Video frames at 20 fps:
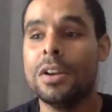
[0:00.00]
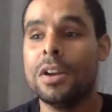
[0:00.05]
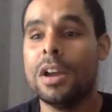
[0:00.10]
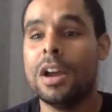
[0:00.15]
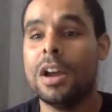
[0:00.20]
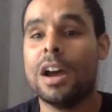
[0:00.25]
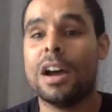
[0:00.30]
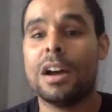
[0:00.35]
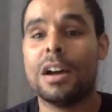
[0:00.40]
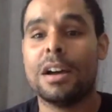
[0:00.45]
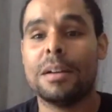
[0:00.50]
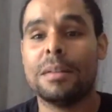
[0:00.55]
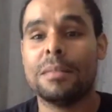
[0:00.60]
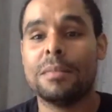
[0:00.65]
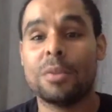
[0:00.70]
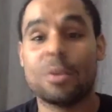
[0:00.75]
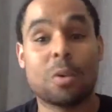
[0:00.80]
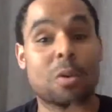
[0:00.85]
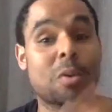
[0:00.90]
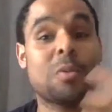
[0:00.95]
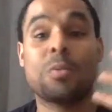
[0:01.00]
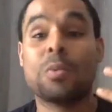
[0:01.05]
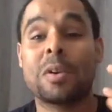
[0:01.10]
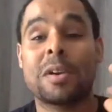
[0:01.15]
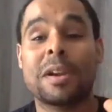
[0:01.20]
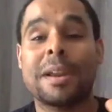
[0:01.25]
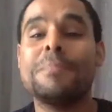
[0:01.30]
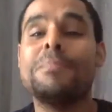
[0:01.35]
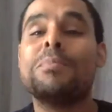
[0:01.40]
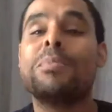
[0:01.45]
um, or where
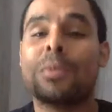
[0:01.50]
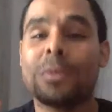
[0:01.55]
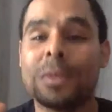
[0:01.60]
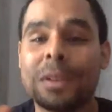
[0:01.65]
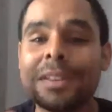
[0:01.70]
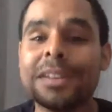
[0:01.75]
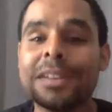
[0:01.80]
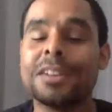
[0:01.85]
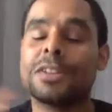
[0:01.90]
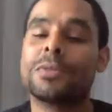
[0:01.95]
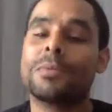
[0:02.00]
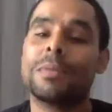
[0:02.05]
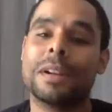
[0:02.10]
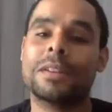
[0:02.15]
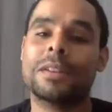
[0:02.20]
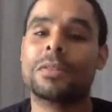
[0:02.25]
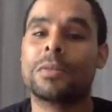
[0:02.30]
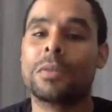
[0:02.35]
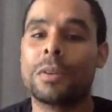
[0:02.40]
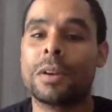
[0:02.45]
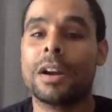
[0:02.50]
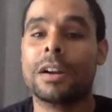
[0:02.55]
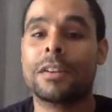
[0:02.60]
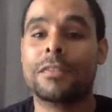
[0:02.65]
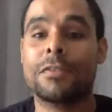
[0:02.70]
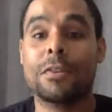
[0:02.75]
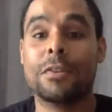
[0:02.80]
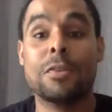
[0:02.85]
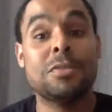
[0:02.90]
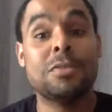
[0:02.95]
a brilliant director
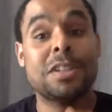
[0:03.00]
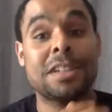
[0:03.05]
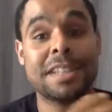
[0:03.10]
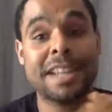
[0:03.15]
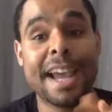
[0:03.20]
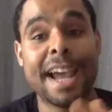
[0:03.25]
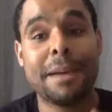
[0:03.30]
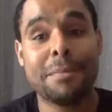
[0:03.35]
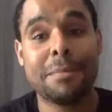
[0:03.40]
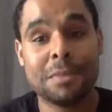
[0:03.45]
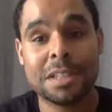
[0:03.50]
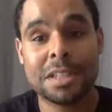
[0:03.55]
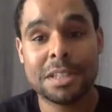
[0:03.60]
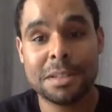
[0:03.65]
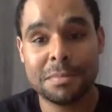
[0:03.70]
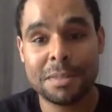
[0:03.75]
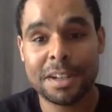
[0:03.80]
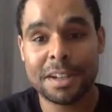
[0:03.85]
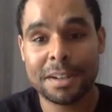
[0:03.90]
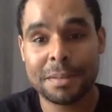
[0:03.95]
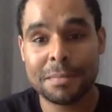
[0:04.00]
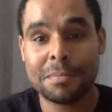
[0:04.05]
choreographer who just happens to be my,